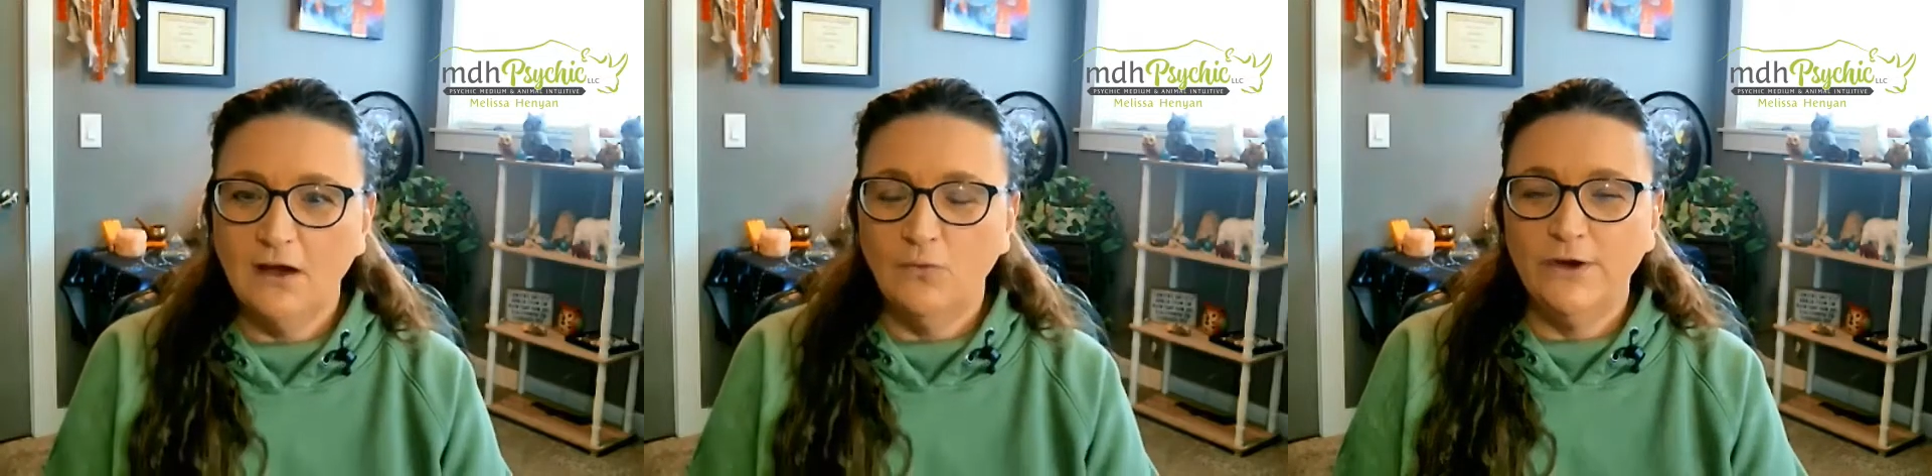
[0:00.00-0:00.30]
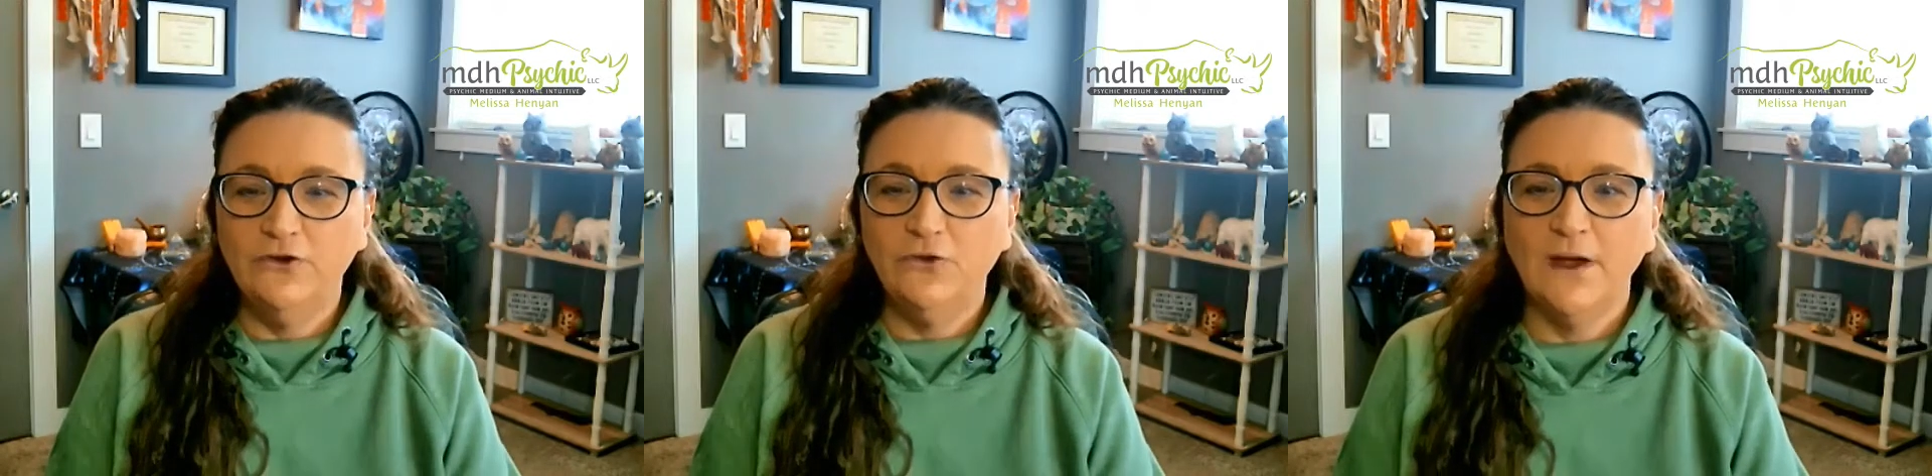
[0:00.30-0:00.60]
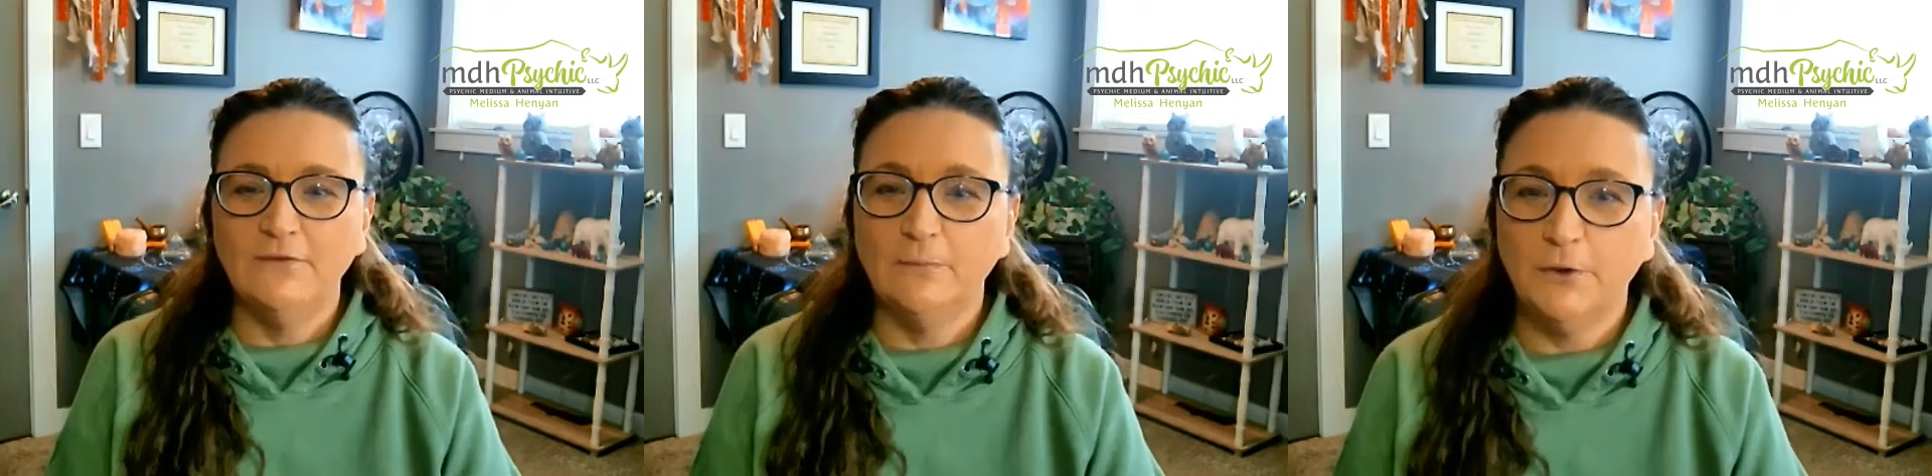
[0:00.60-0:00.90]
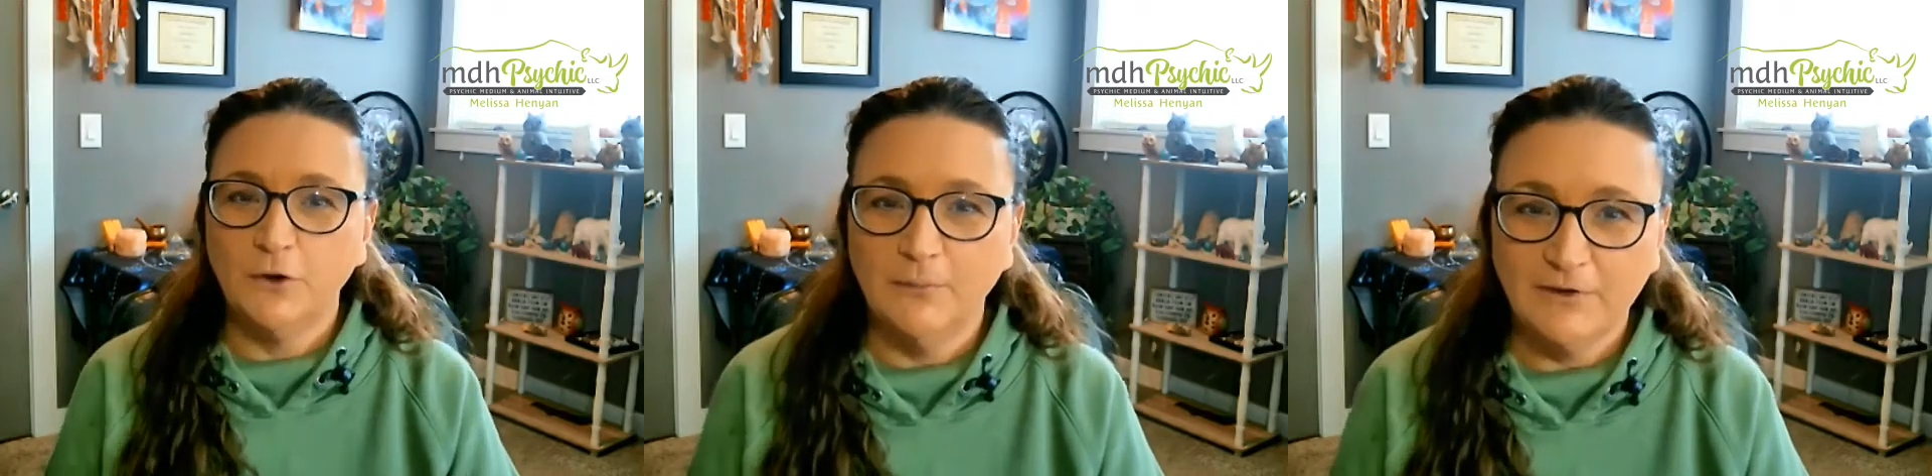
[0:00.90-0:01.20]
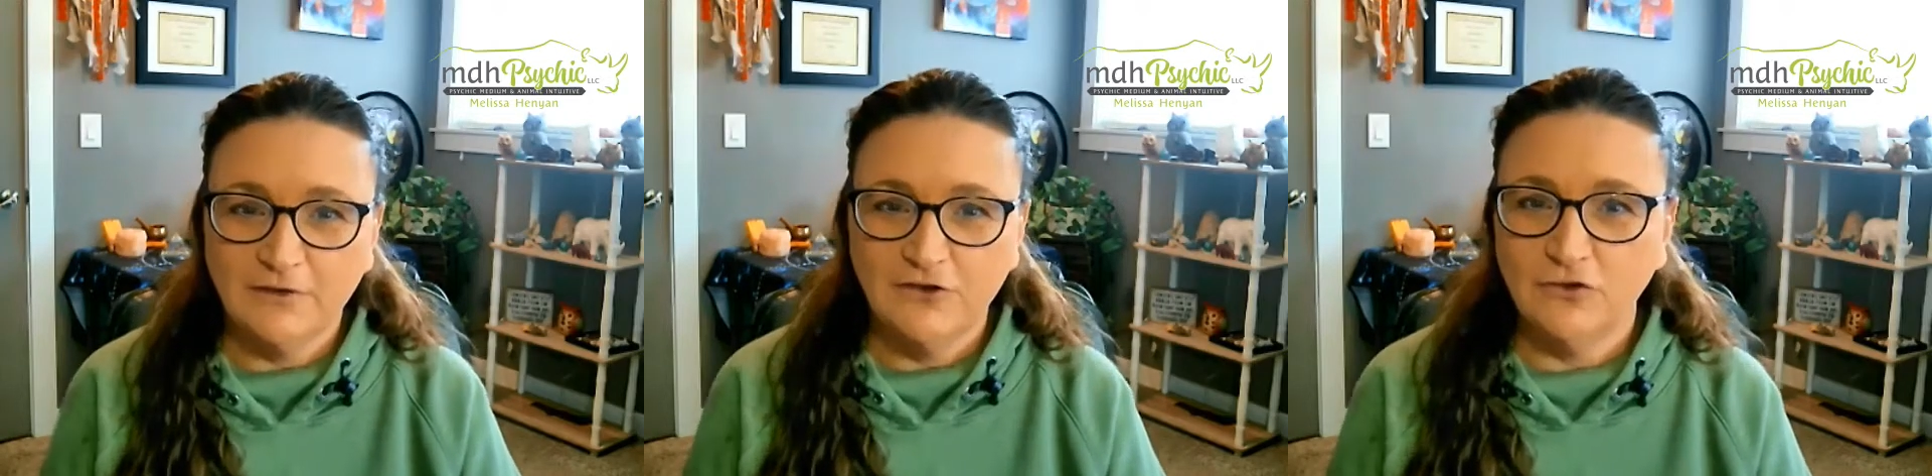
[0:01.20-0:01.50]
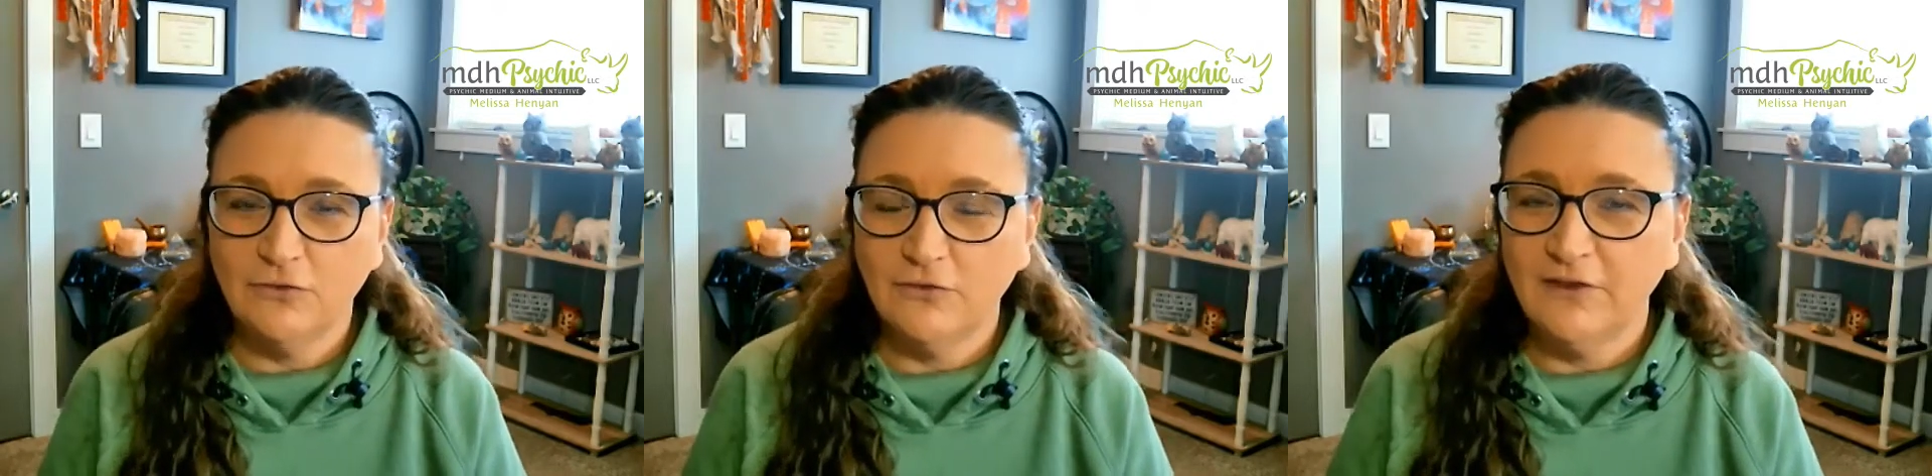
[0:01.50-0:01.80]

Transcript: we do have spirit messengers,